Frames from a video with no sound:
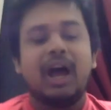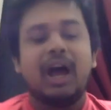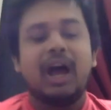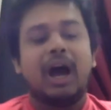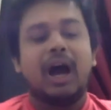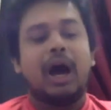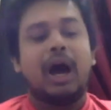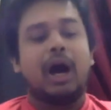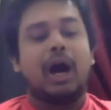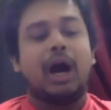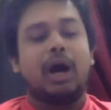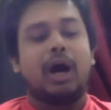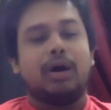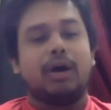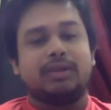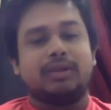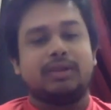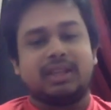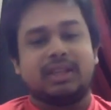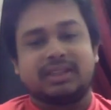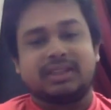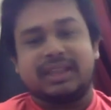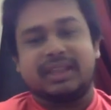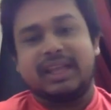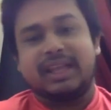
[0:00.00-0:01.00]
how
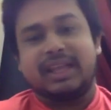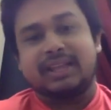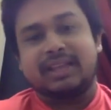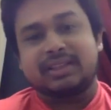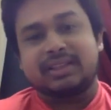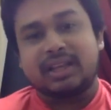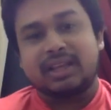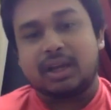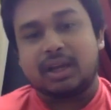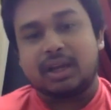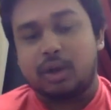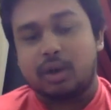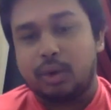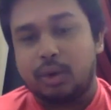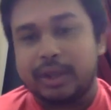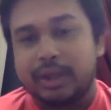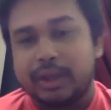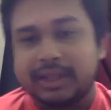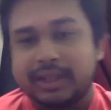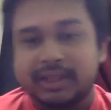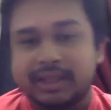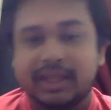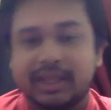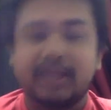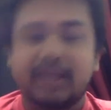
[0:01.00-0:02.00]
the things are
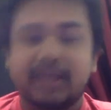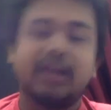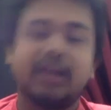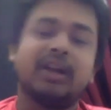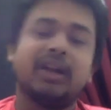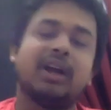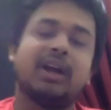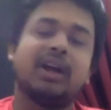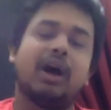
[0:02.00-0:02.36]
going there,